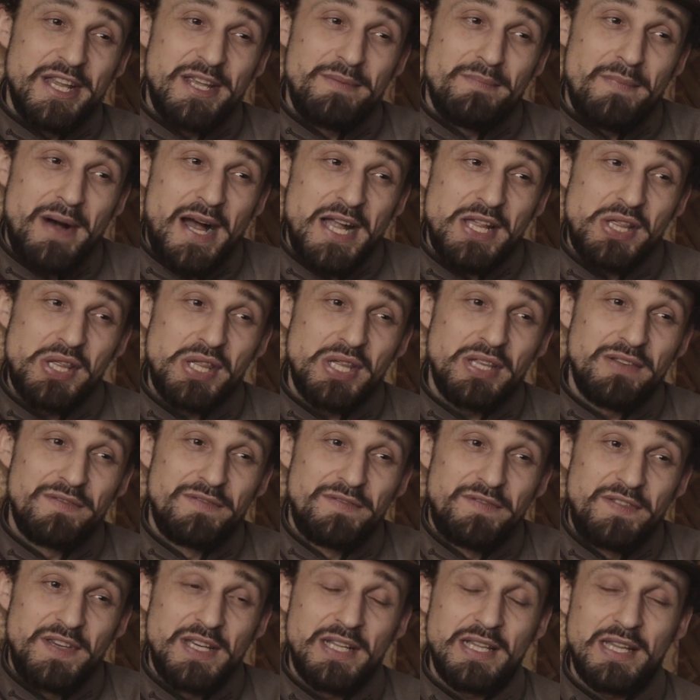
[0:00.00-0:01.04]
imagine,
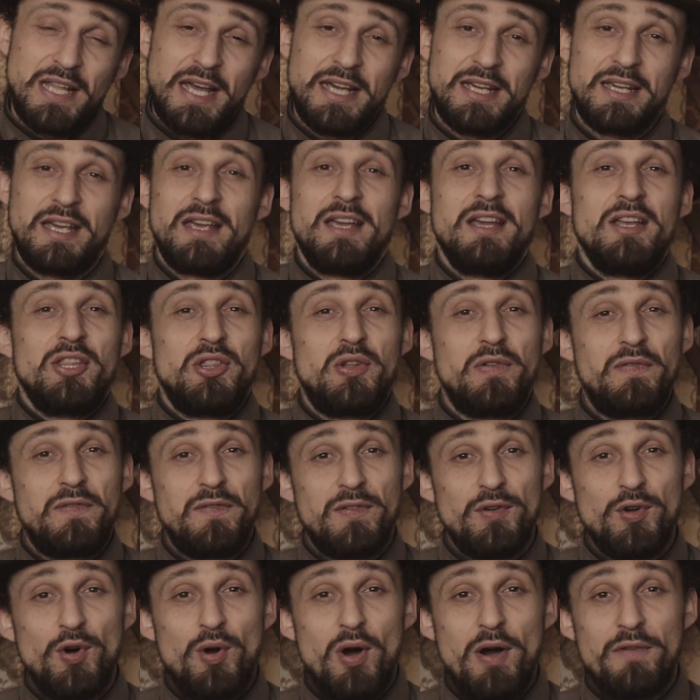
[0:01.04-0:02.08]
feel like the
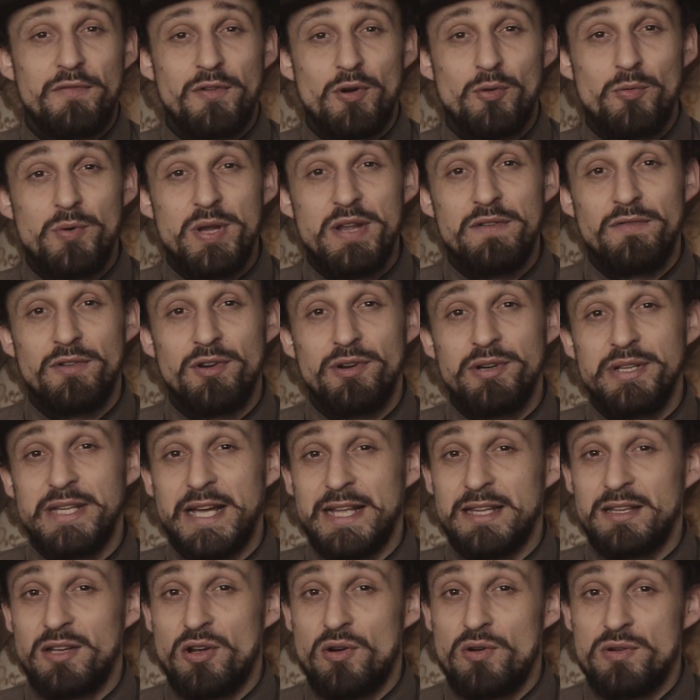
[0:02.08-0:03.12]
flow of a river
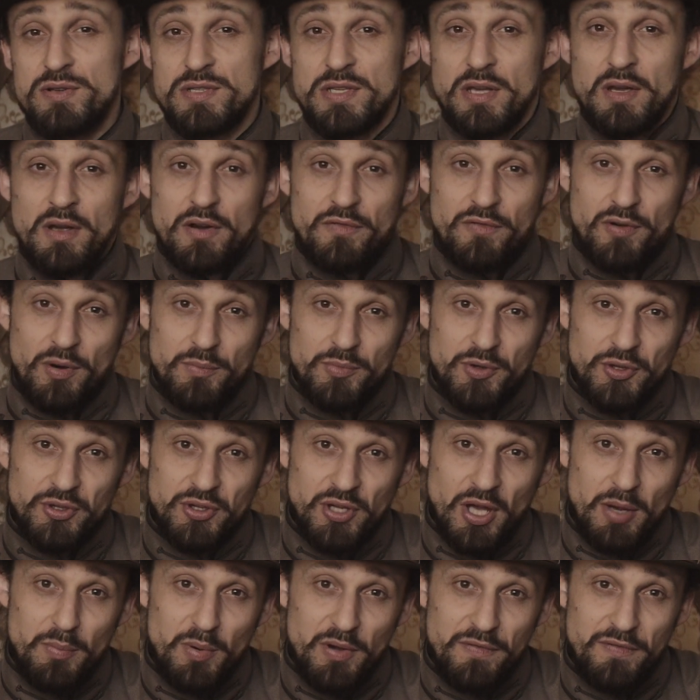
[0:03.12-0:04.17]
that goes from the
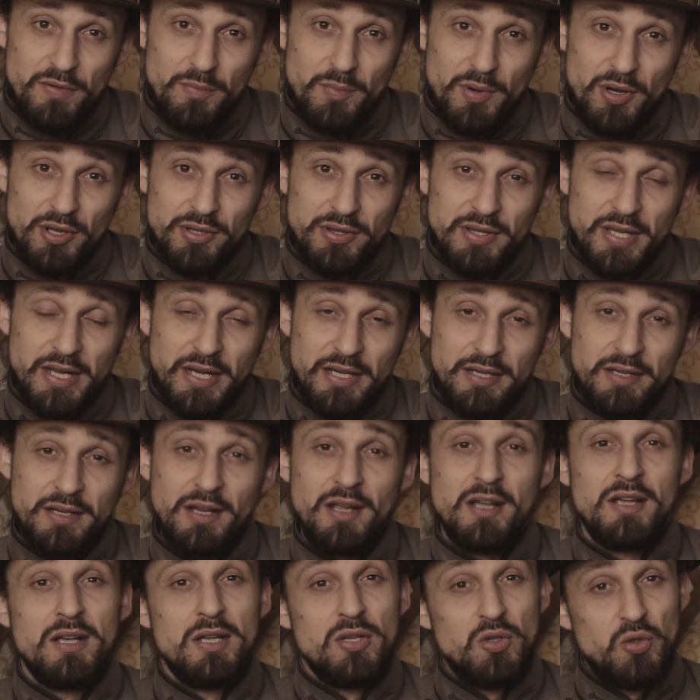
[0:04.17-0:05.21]
top of a mountain
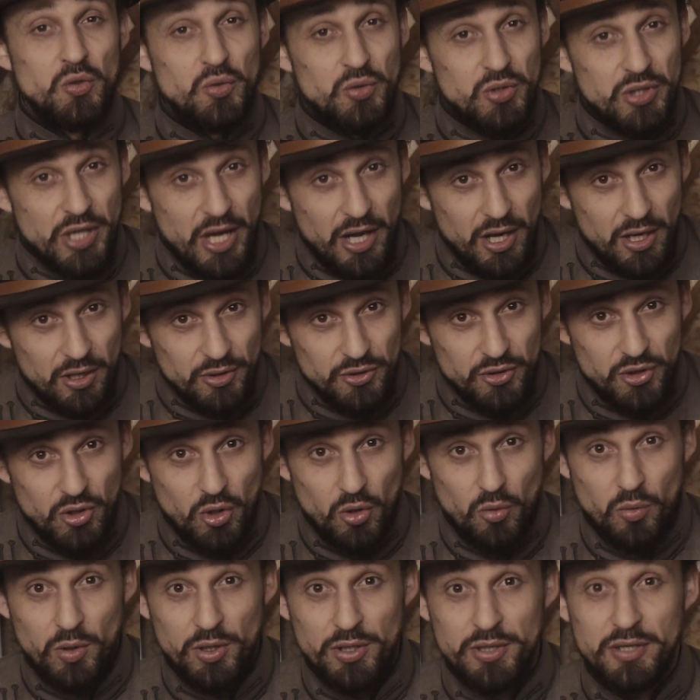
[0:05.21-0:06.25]
to down
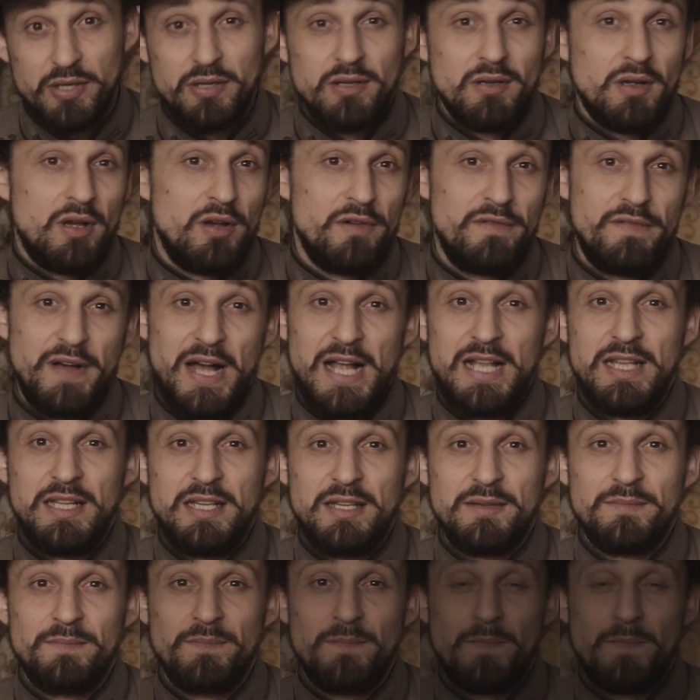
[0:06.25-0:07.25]
toward a valley.